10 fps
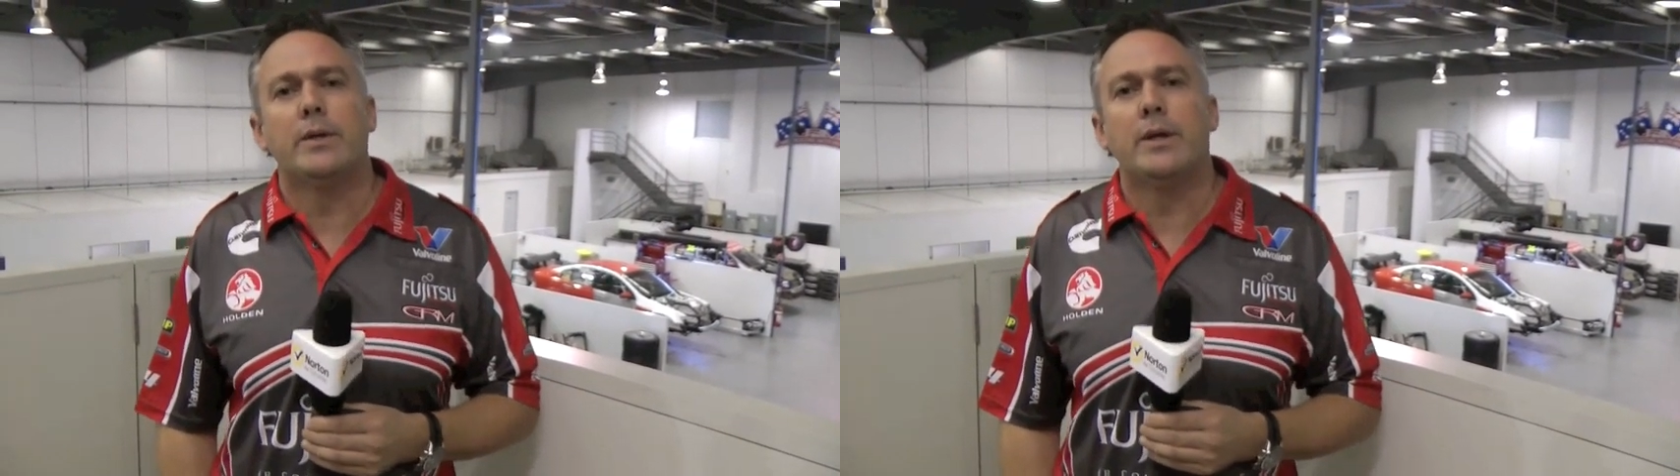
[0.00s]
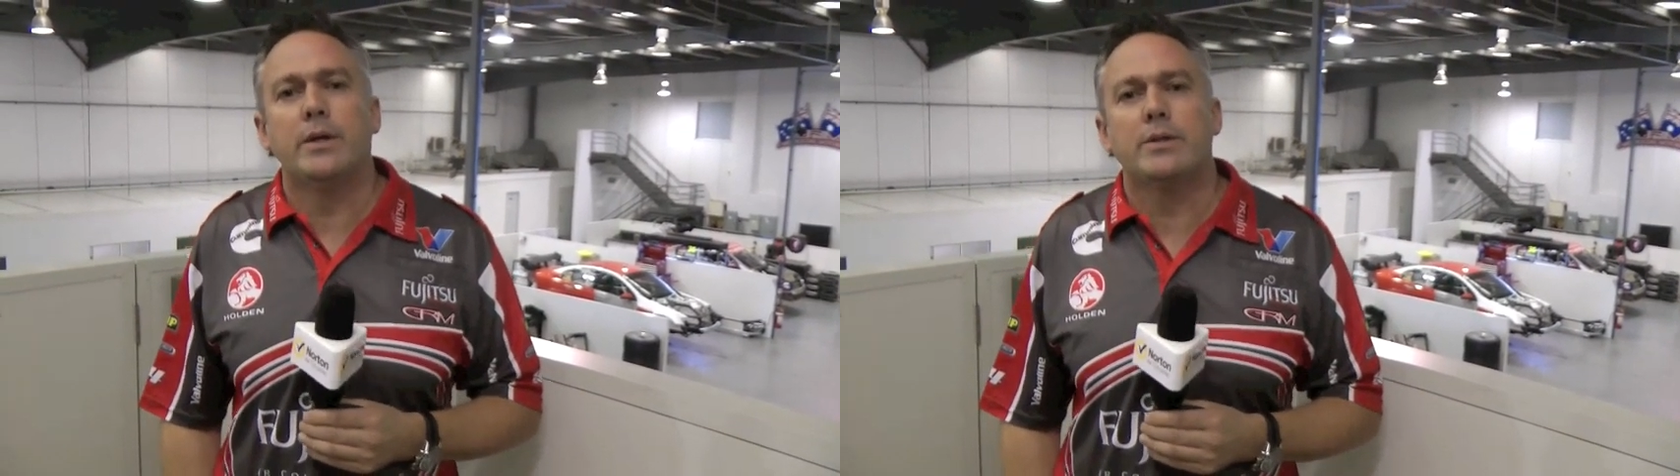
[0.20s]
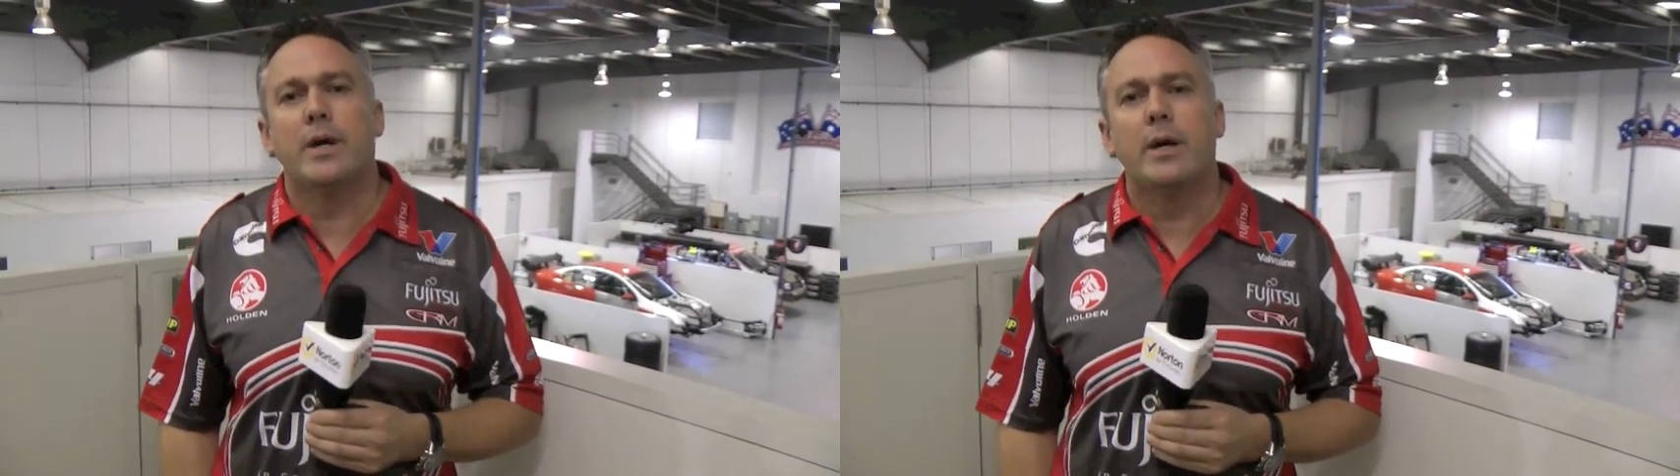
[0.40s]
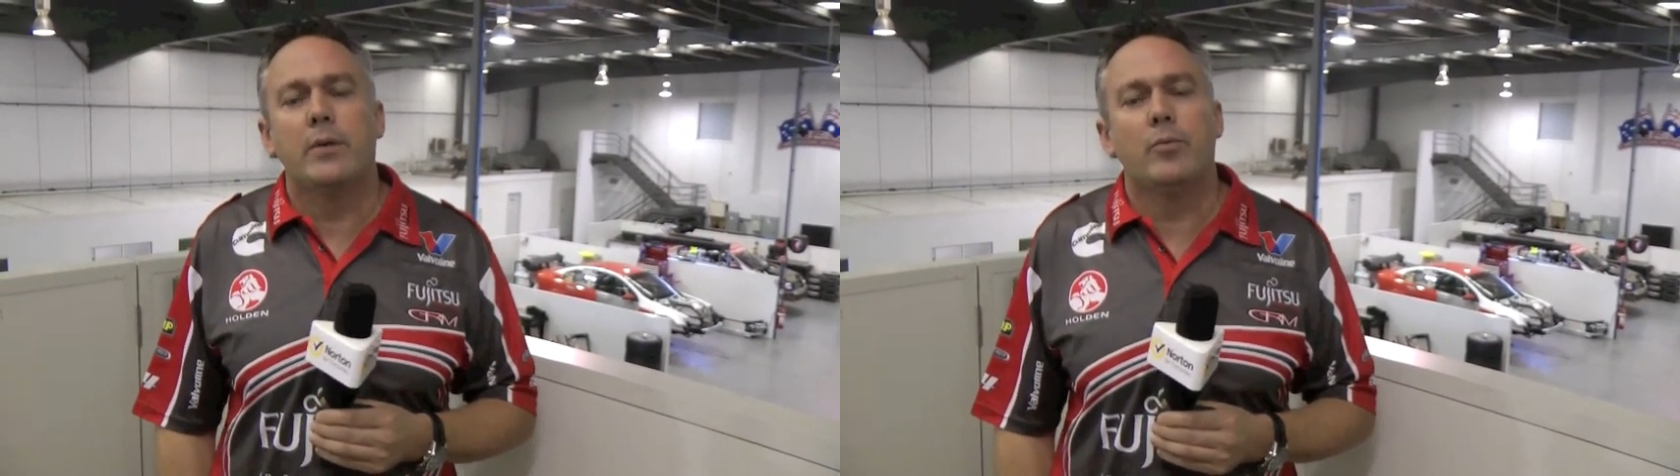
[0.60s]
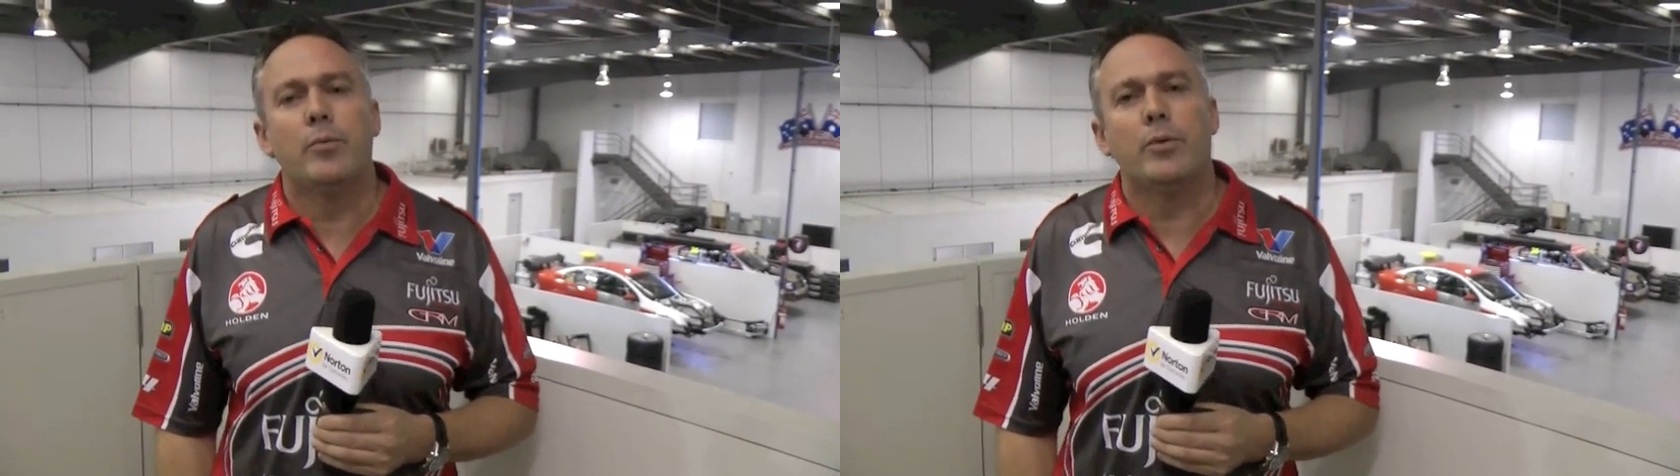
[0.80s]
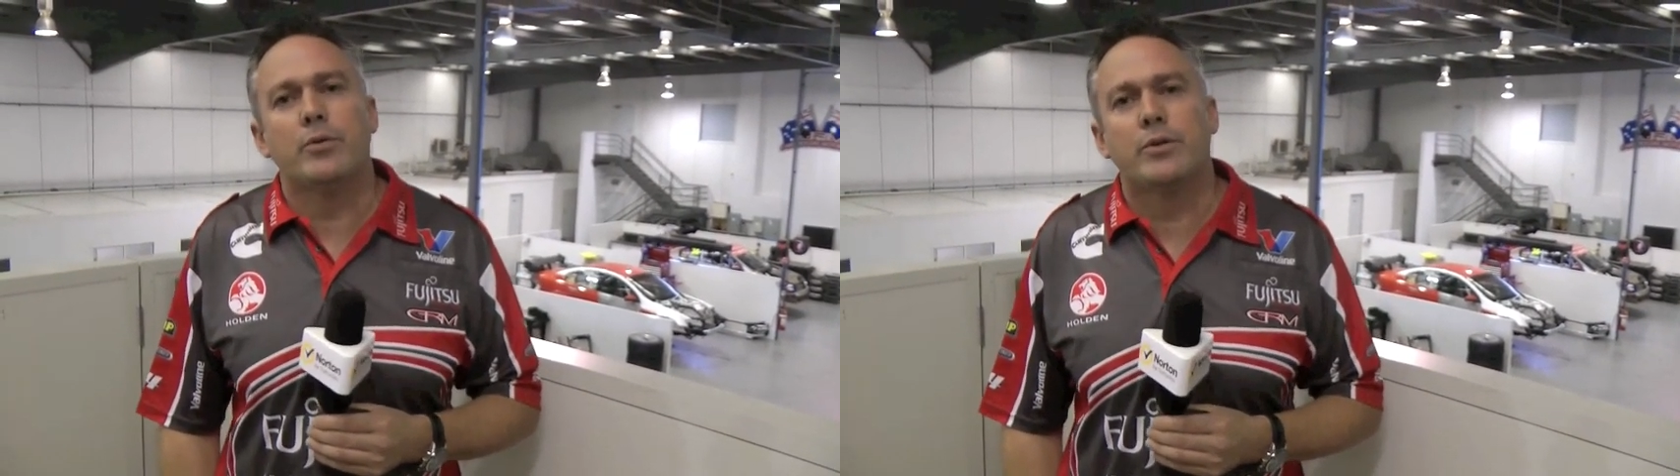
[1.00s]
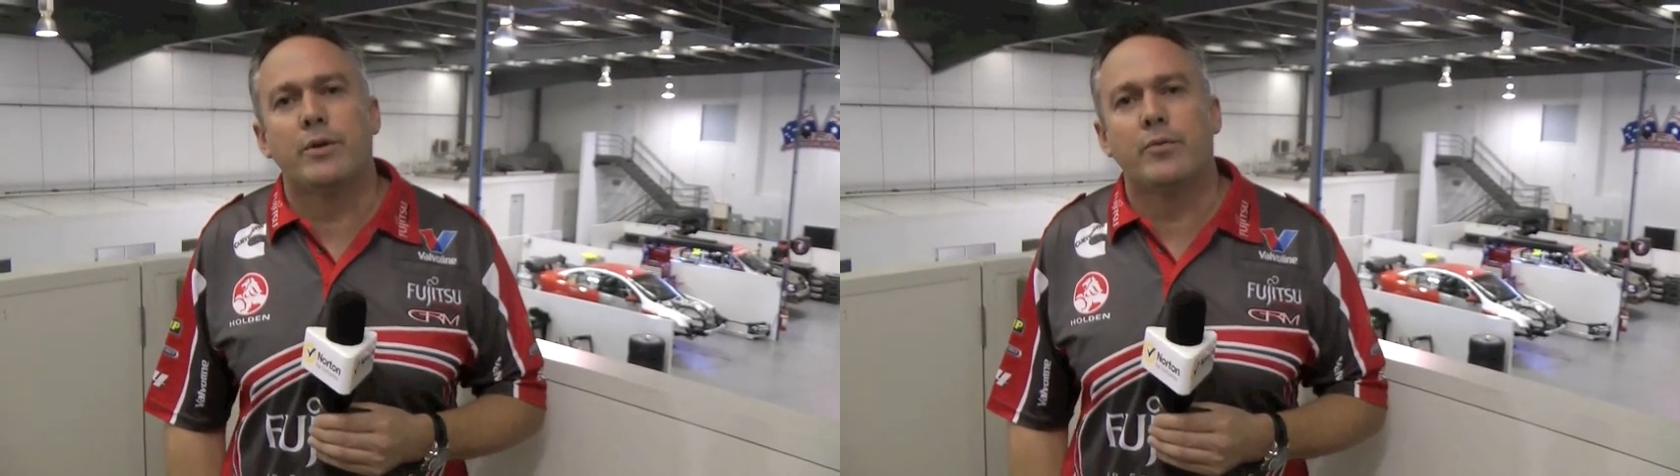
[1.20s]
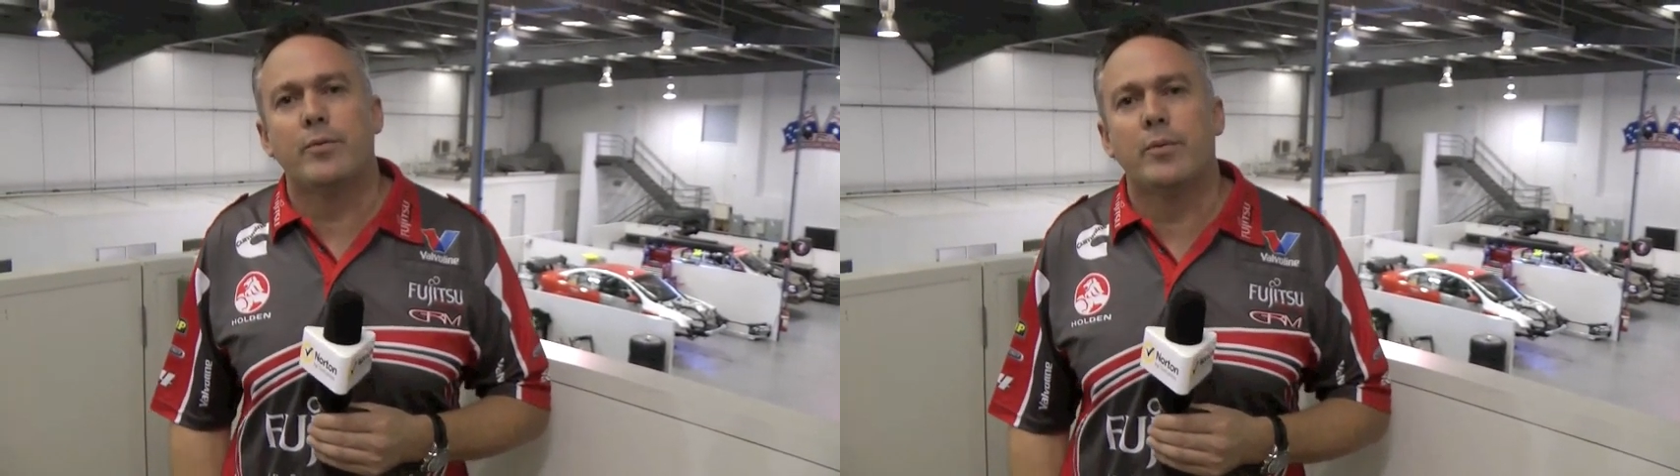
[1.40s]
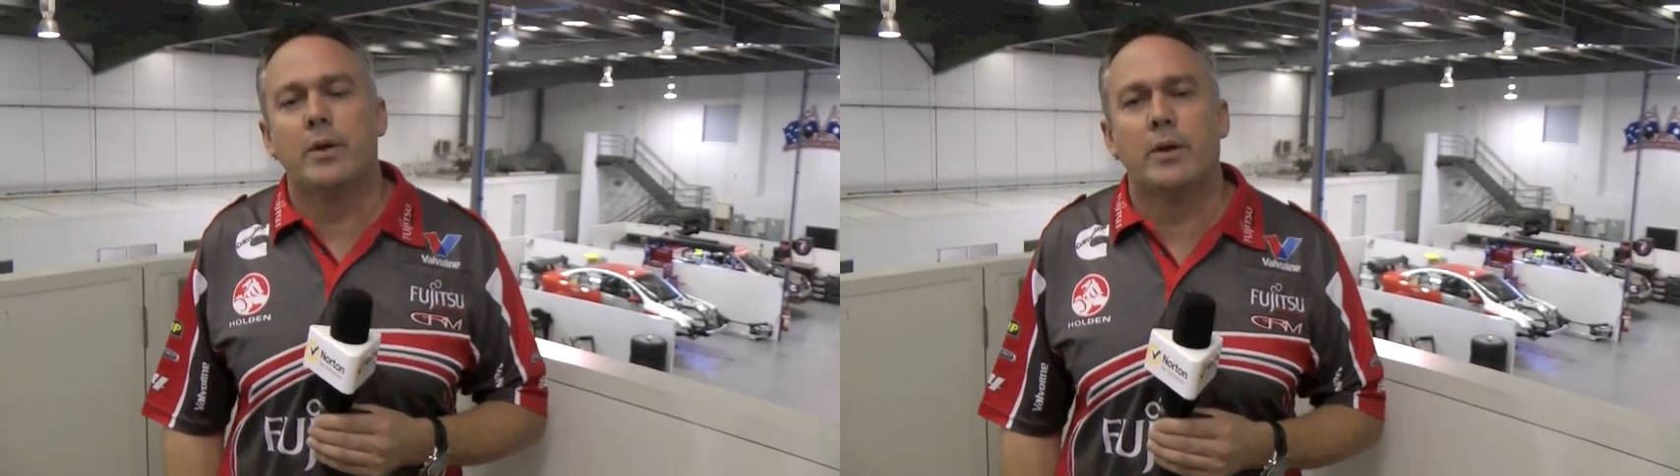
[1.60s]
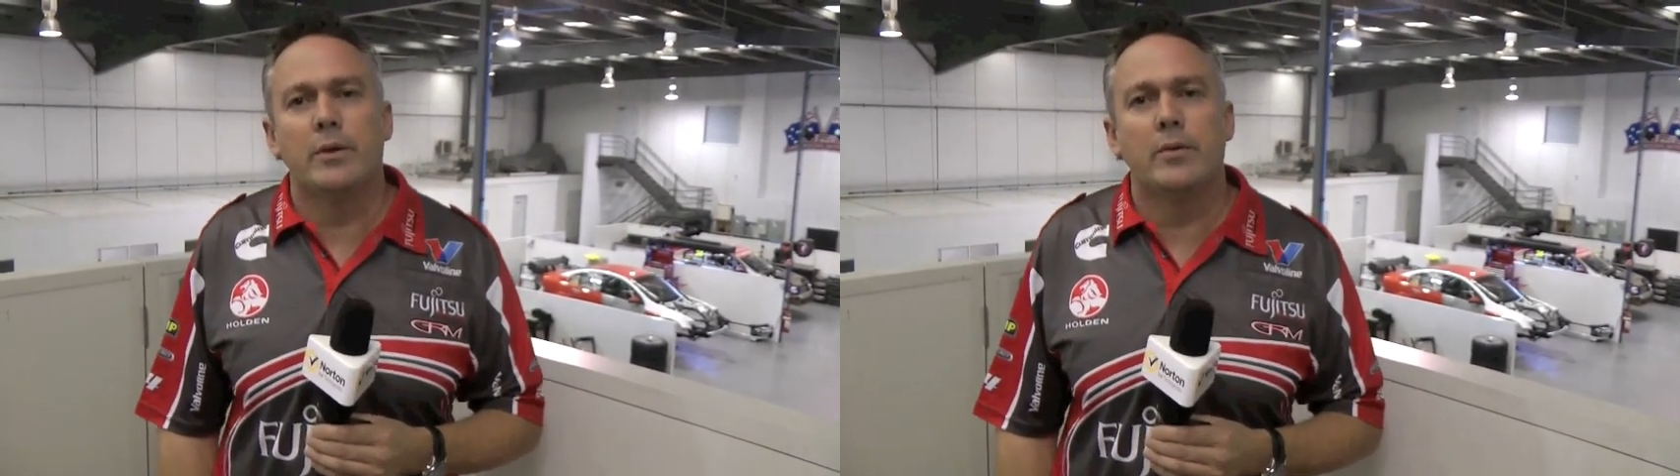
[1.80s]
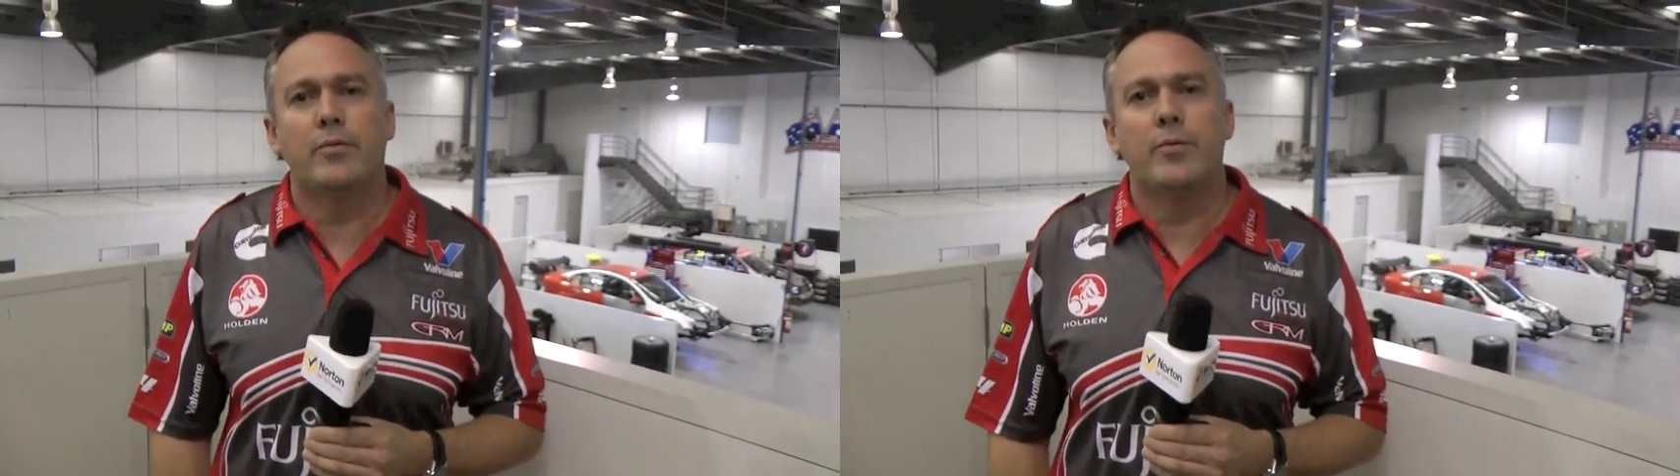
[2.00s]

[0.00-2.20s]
the next day when we return from the